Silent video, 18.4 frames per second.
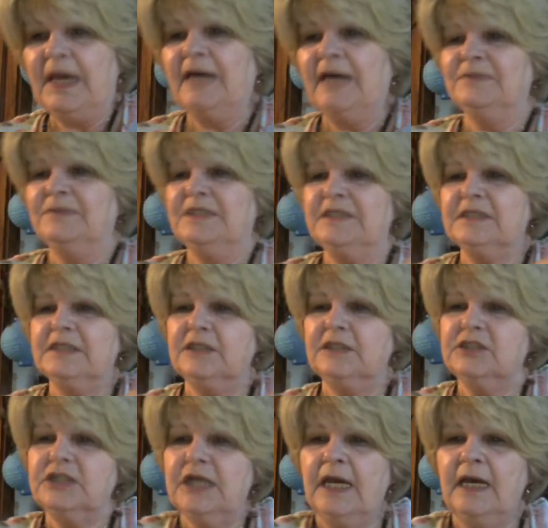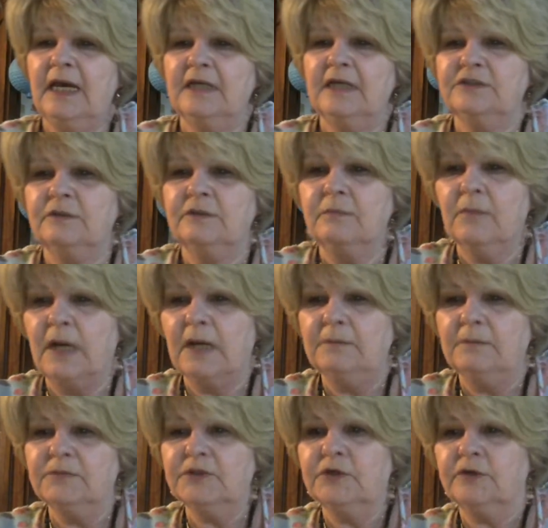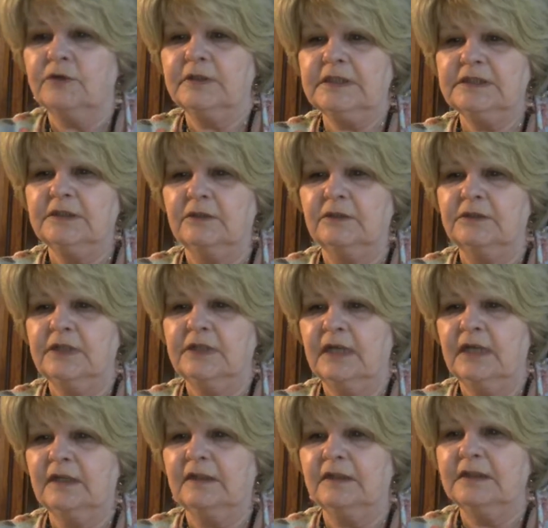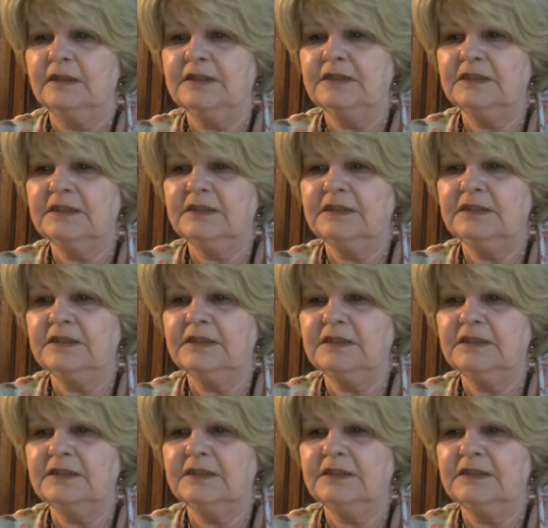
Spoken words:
Babsy said she has her mom's crystal necklace,